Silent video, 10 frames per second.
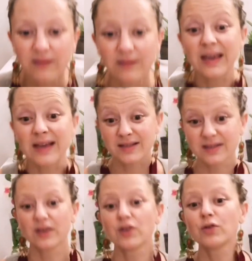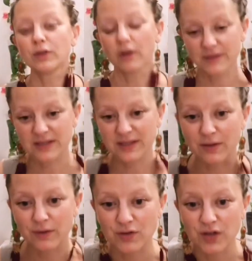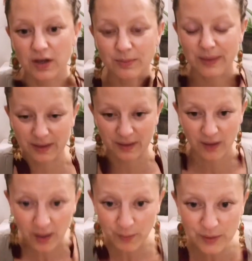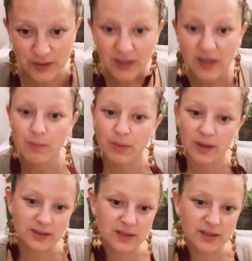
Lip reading: Yes, you'll obviously know your child better than I would, but